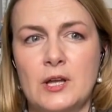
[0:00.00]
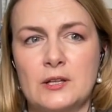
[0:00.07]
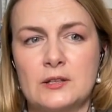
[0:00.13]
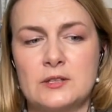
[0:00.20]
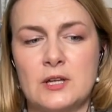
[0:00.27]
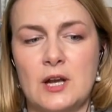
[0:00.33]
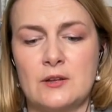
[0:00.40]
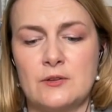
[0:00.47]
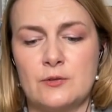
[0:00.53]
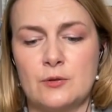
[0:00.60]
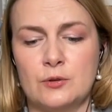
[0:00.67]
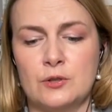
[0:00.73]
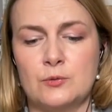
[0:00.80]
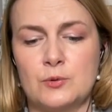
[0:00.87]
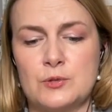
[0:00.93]
and I
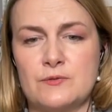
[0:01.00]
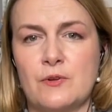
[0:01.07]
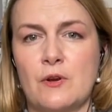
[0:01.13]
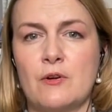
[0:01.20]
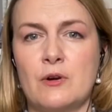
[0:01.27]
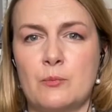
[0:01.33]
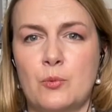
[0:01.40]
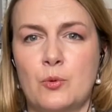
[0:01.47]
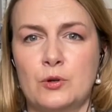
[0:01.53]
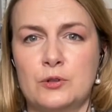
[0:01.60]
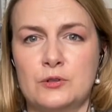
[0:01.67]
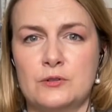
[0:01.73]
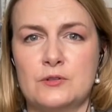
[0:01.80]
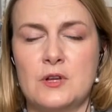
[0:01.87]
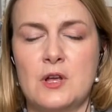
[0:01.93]
thought it was very important